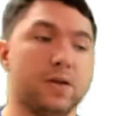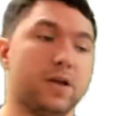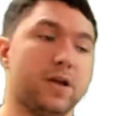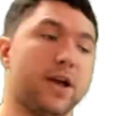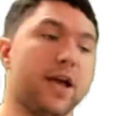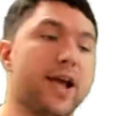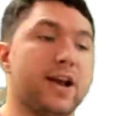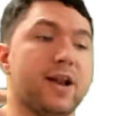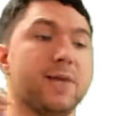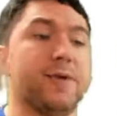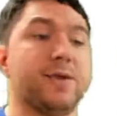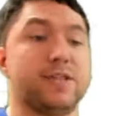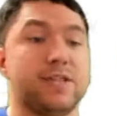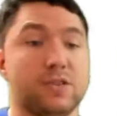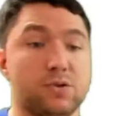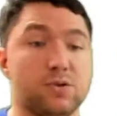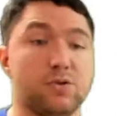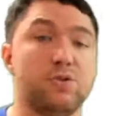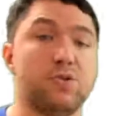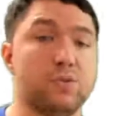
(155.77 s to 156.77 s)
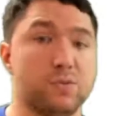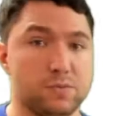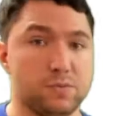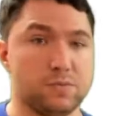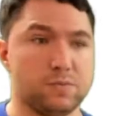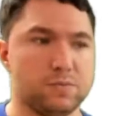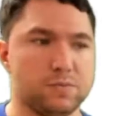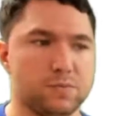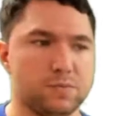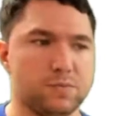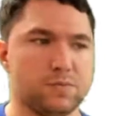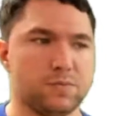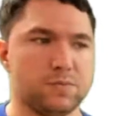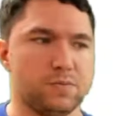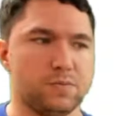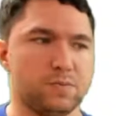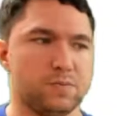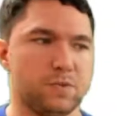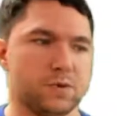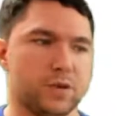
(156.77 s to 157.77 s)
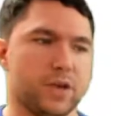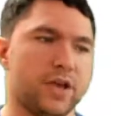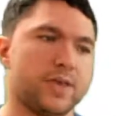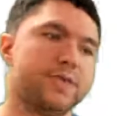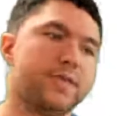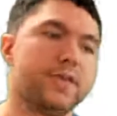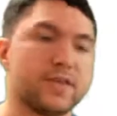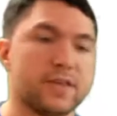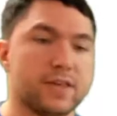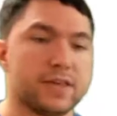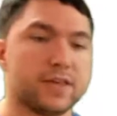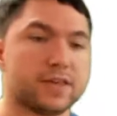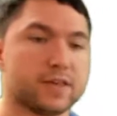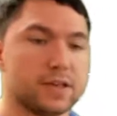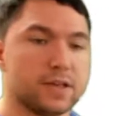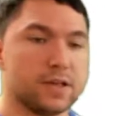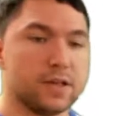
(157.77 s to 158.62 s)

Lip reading: elevated to 2. Okay, this is,